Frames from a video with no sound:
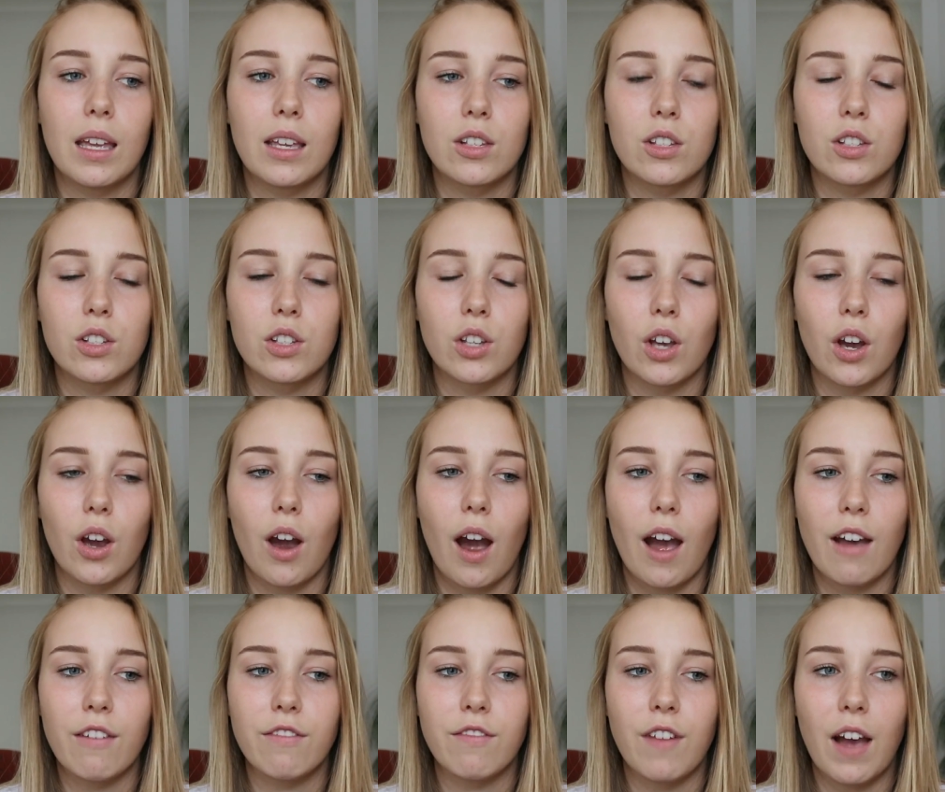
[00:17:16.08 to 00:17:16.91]
So
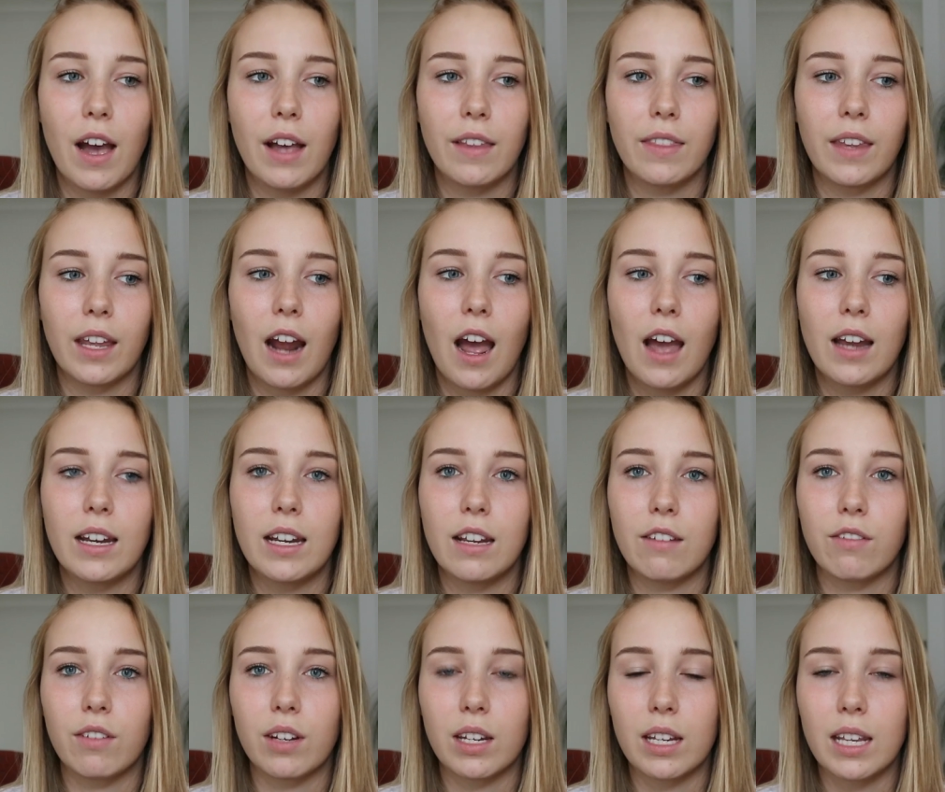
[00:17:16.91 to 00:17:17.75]
I found that I'd
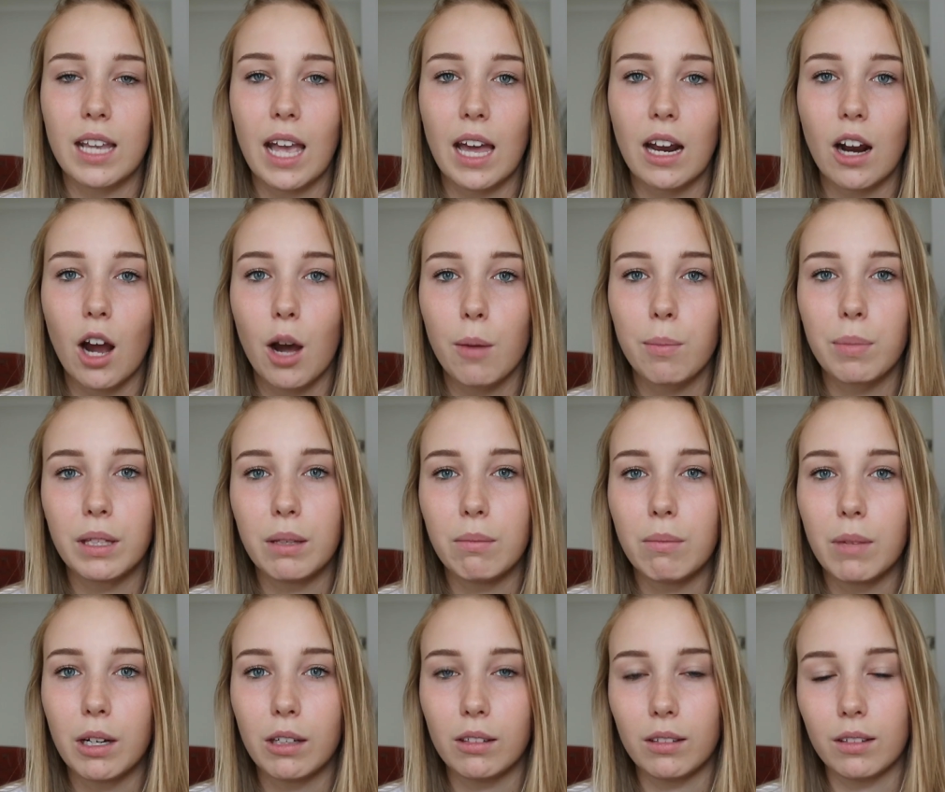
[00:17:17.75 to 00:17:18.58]
even get up in
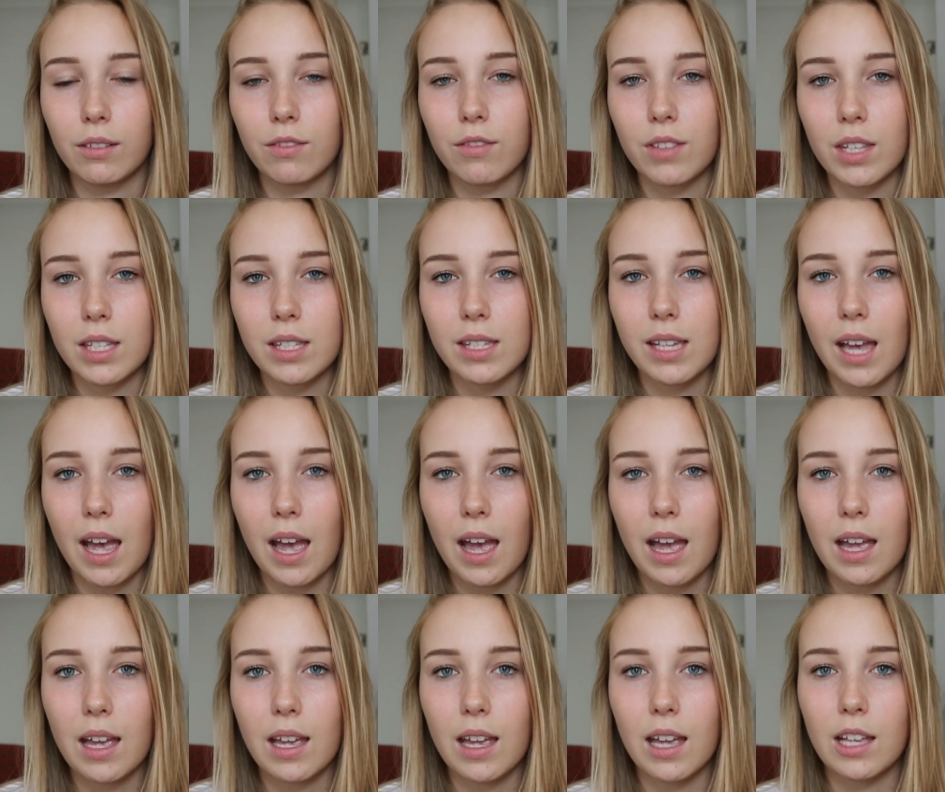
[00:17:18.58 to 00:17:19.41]
the middle of the
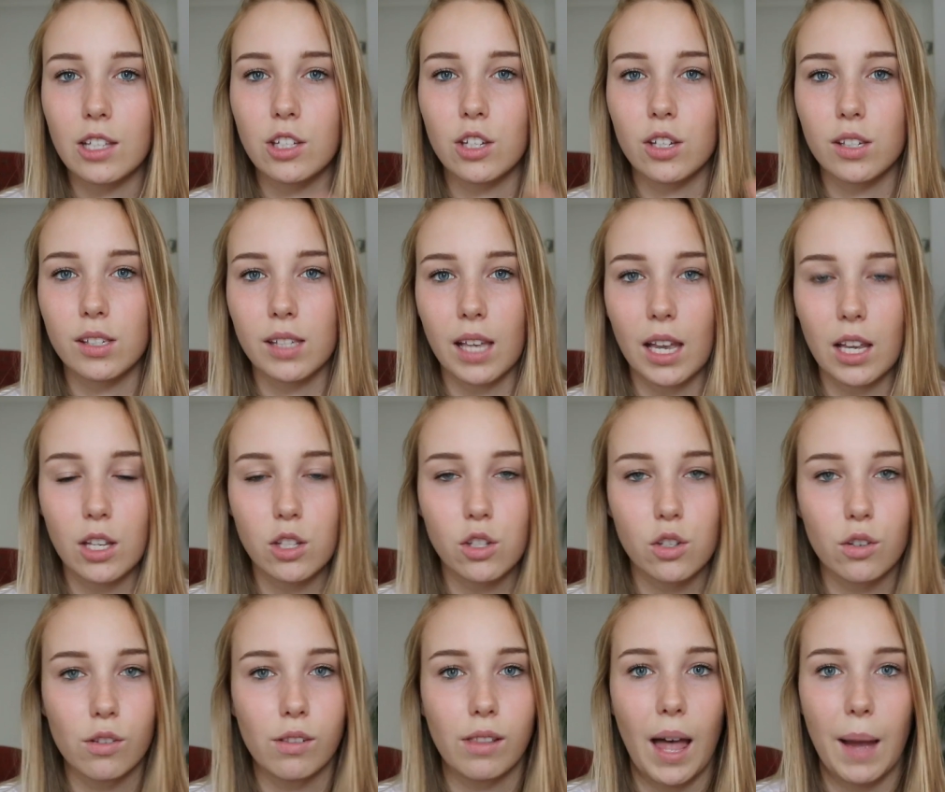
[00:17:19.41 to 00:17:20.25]
day and just like
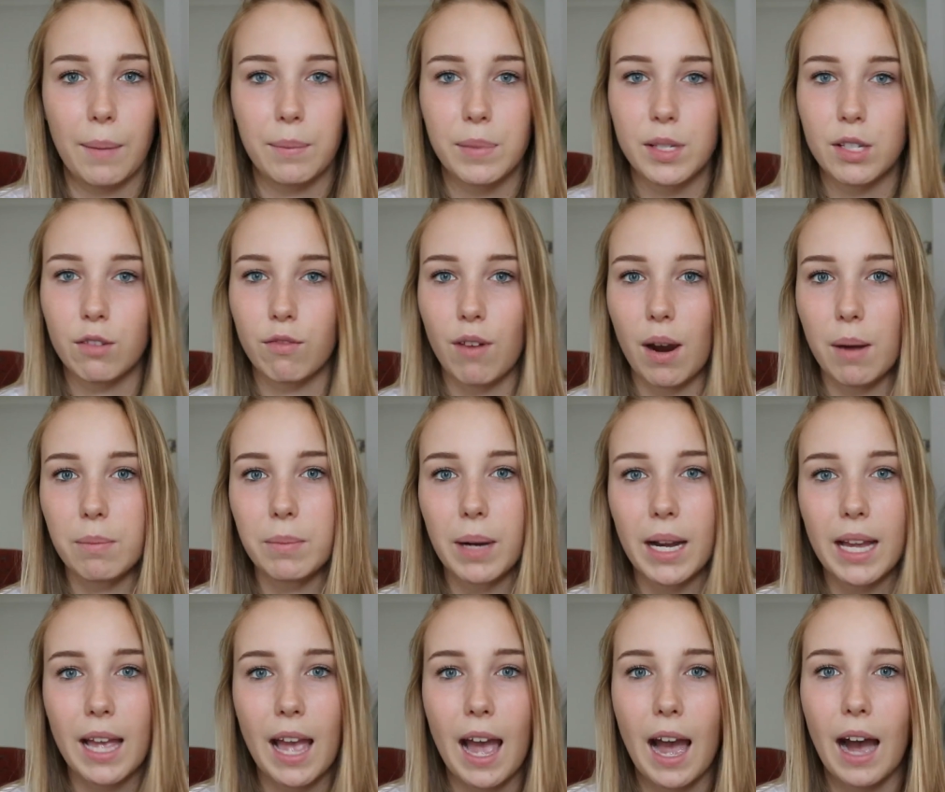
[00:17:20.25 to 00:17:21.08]
do laps around
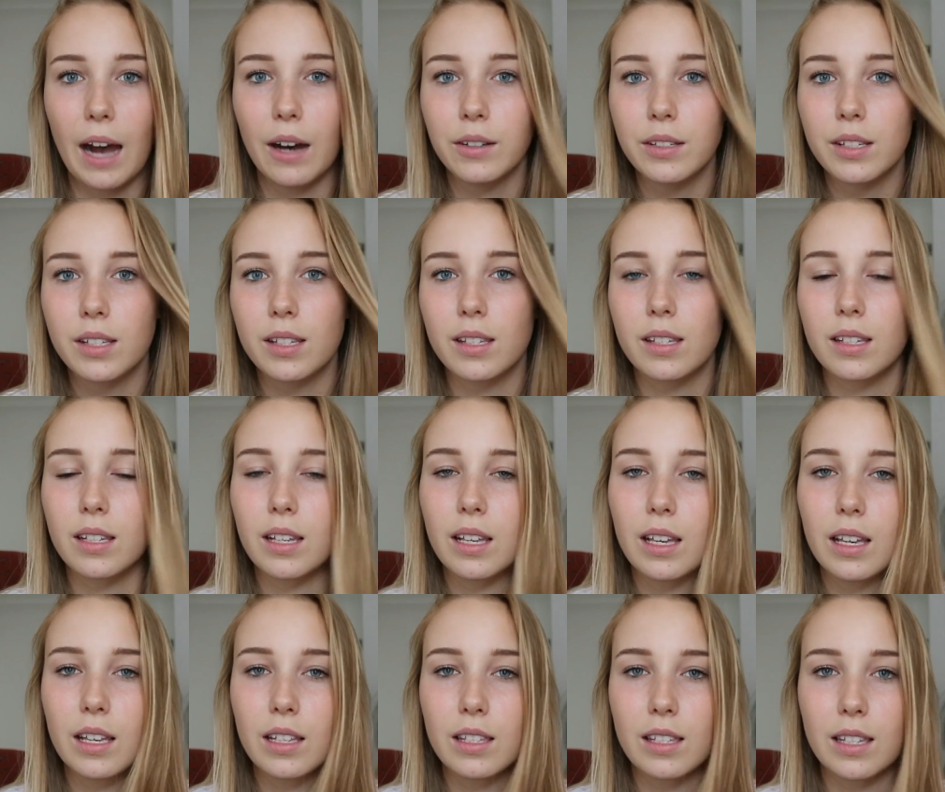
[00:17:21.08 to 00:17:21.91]
my house
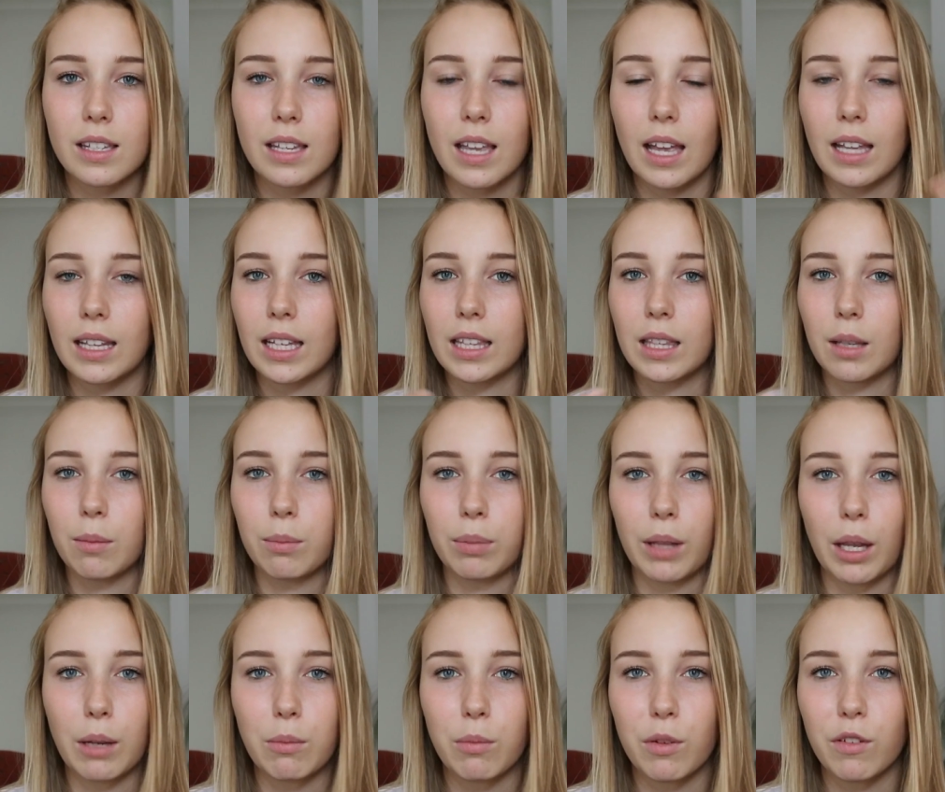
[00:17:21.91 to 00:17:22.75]
to get like the
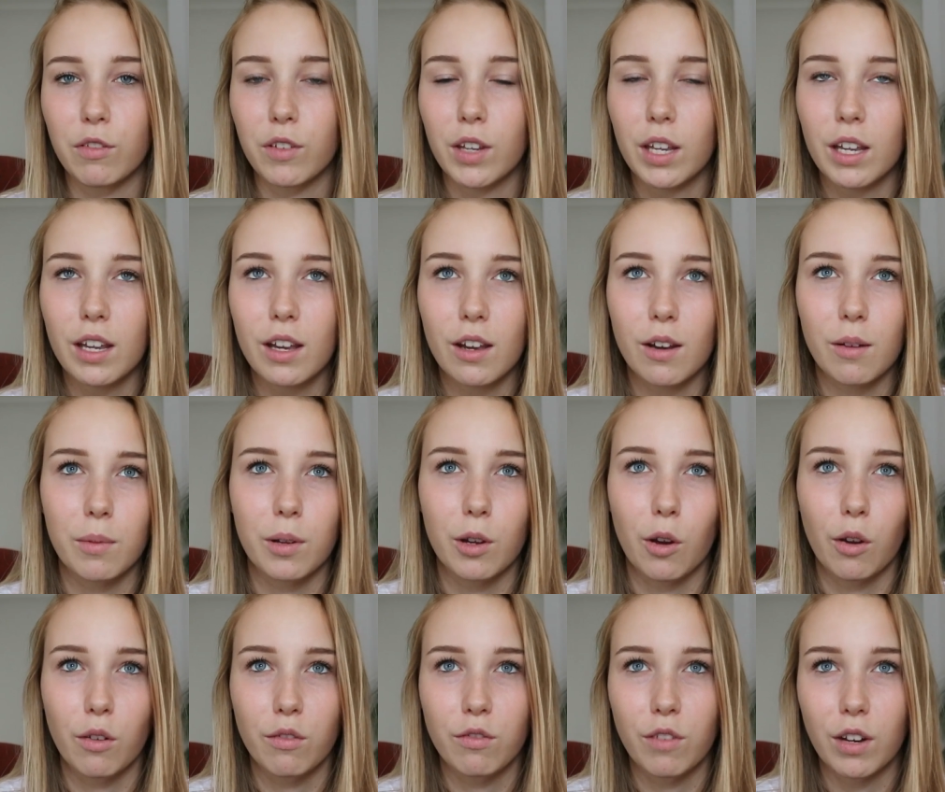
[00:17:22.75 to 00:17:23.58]
blood moving. Oh
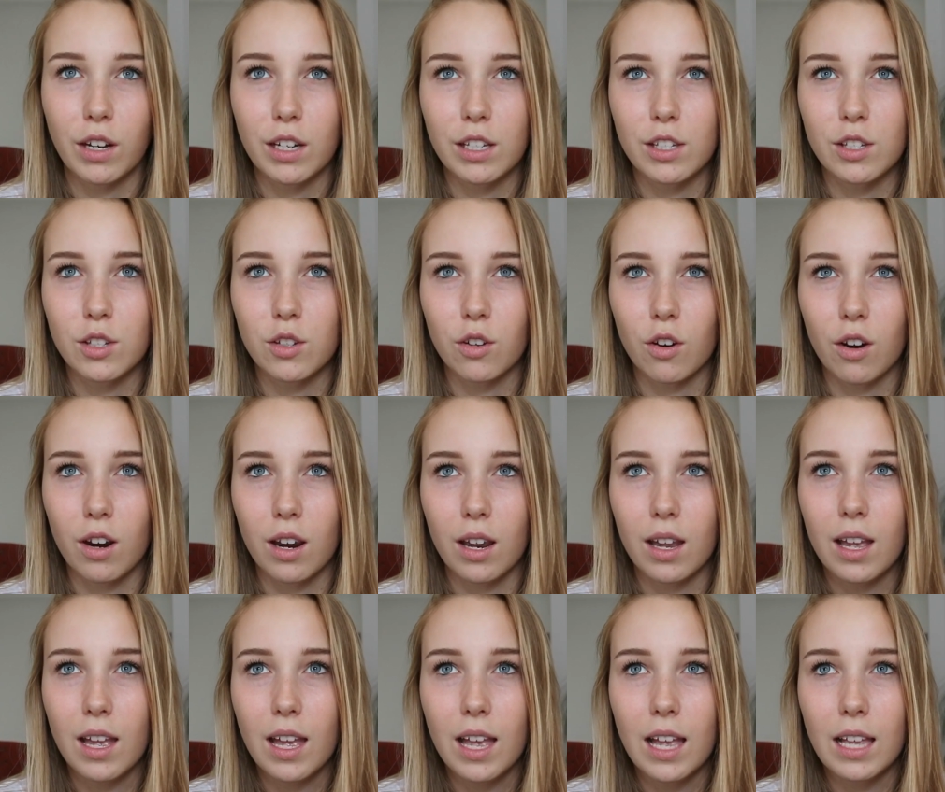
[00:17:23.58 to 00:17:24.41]
my God, funny
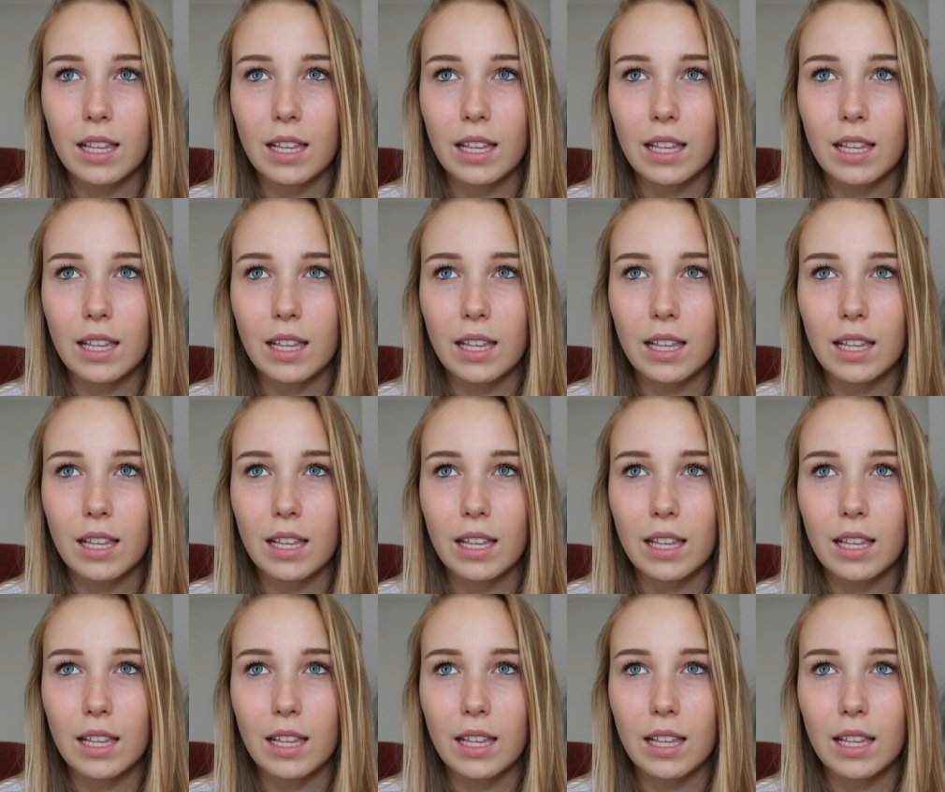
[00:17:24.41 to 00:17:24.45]
story.